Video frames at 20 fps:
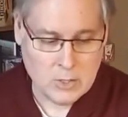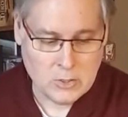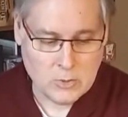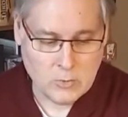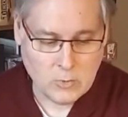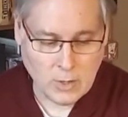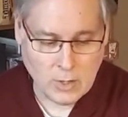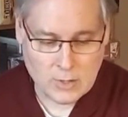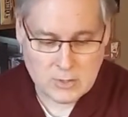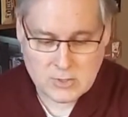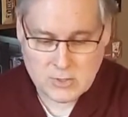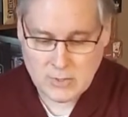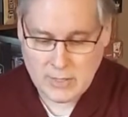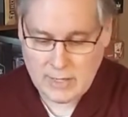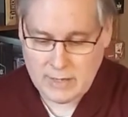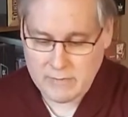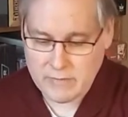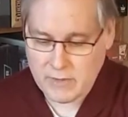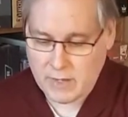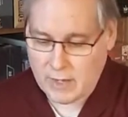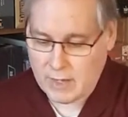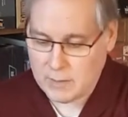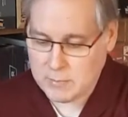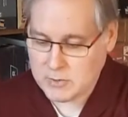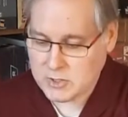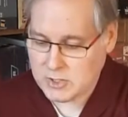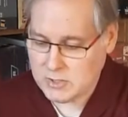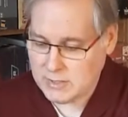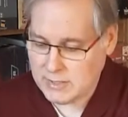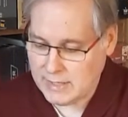You also have the
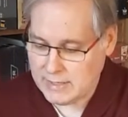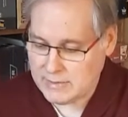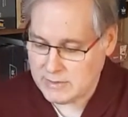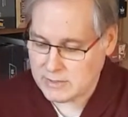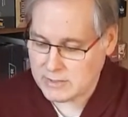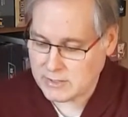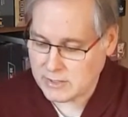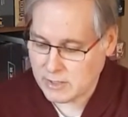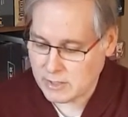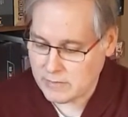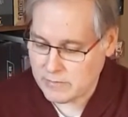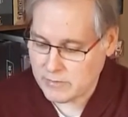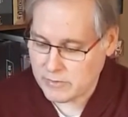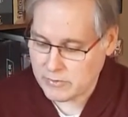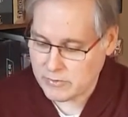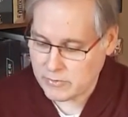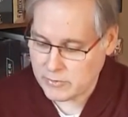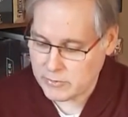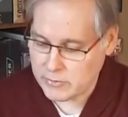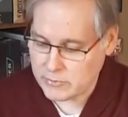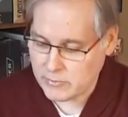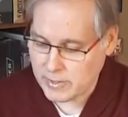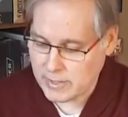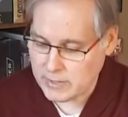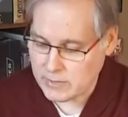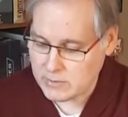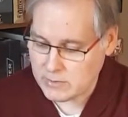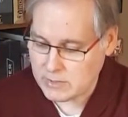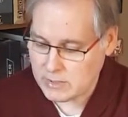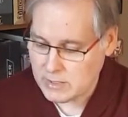option at the start of the 3rd
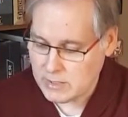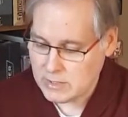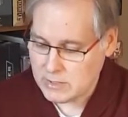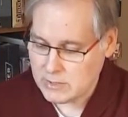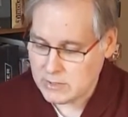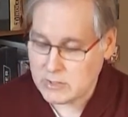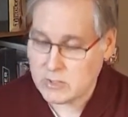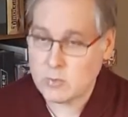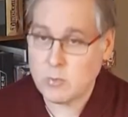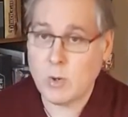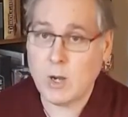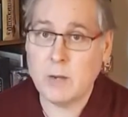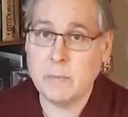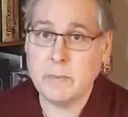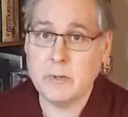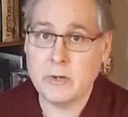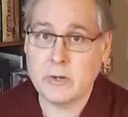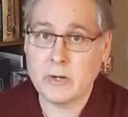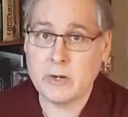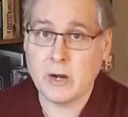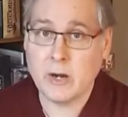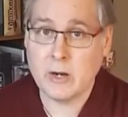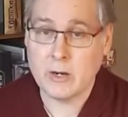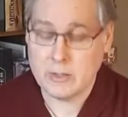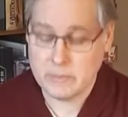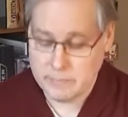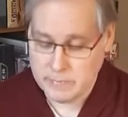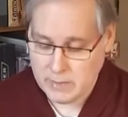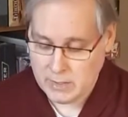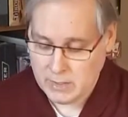round to swap your
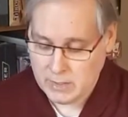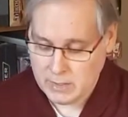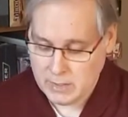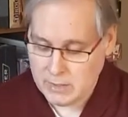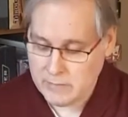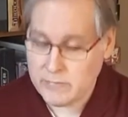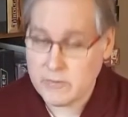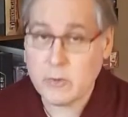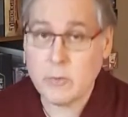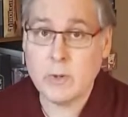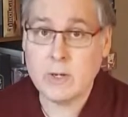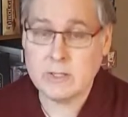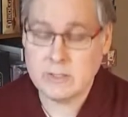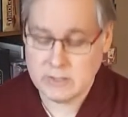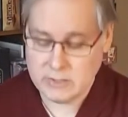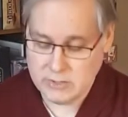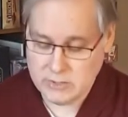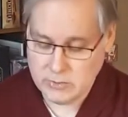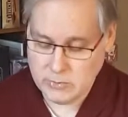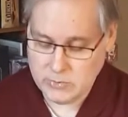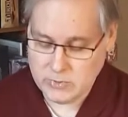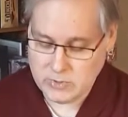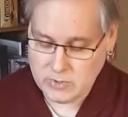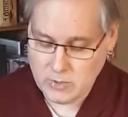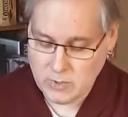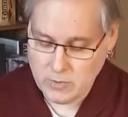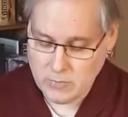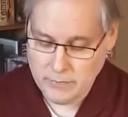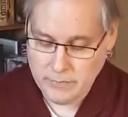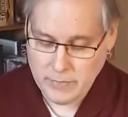card. If you want to do
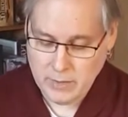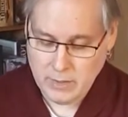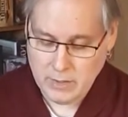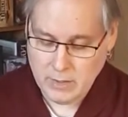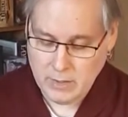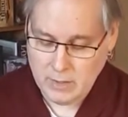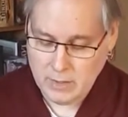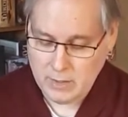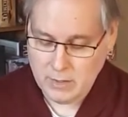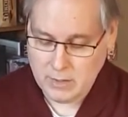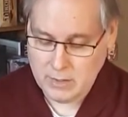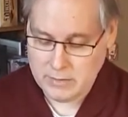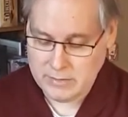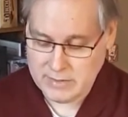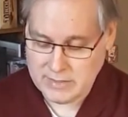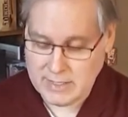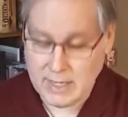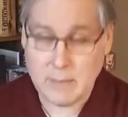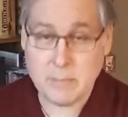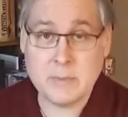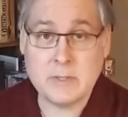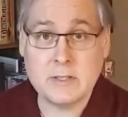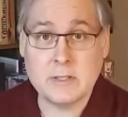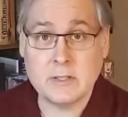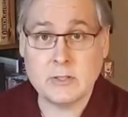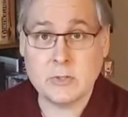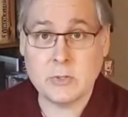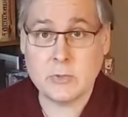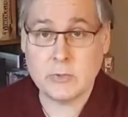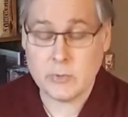so, this happens in
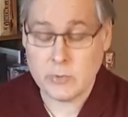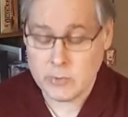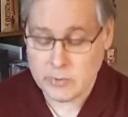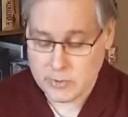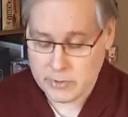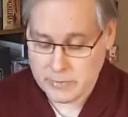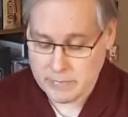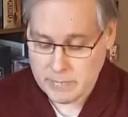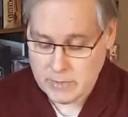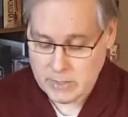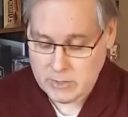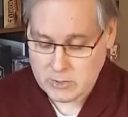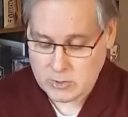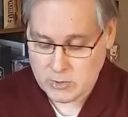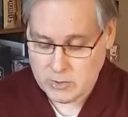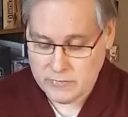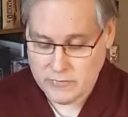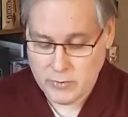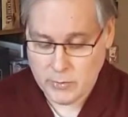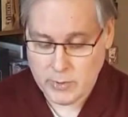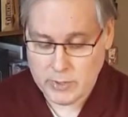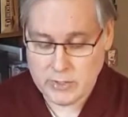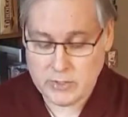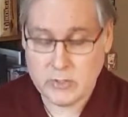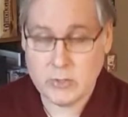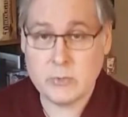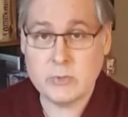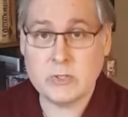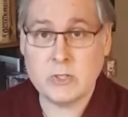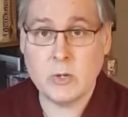turn order. So if you want
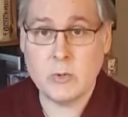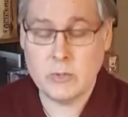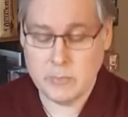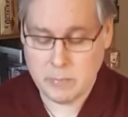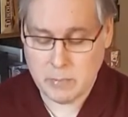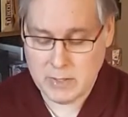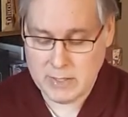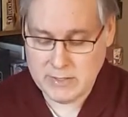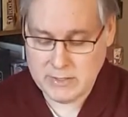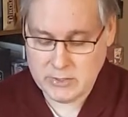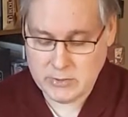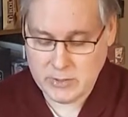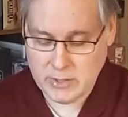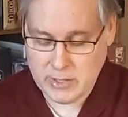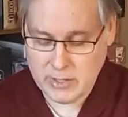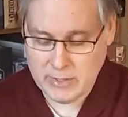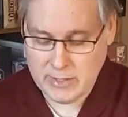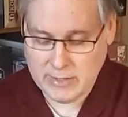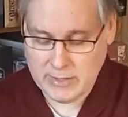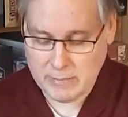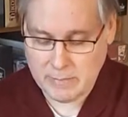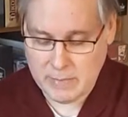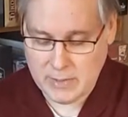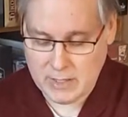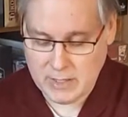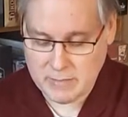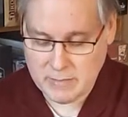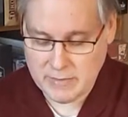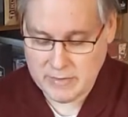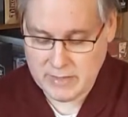to do so, you place your card at the
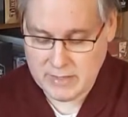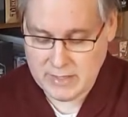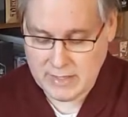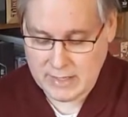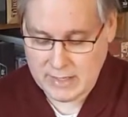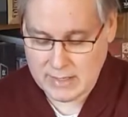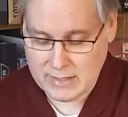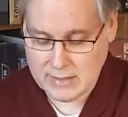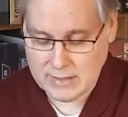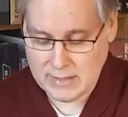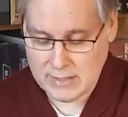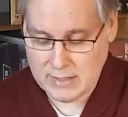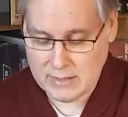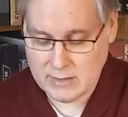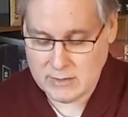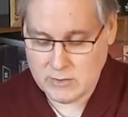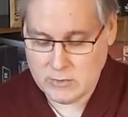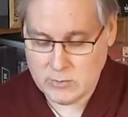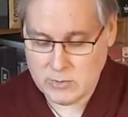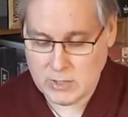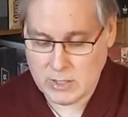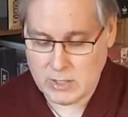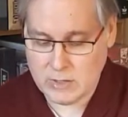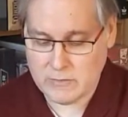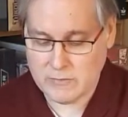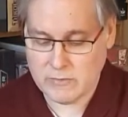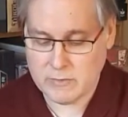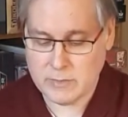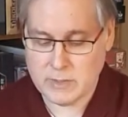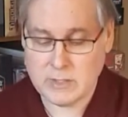bottom of the deck and take a new
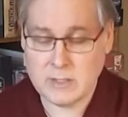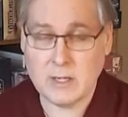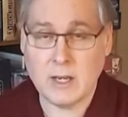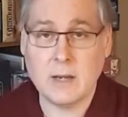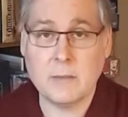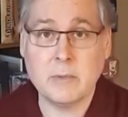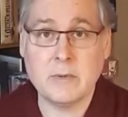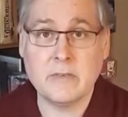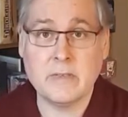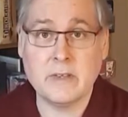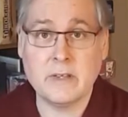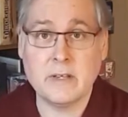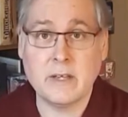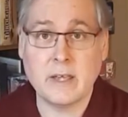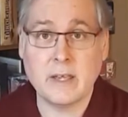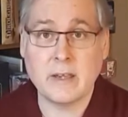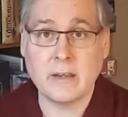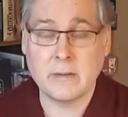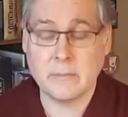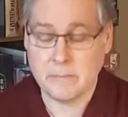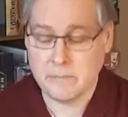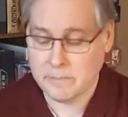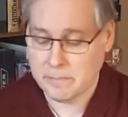card from the top of the deck.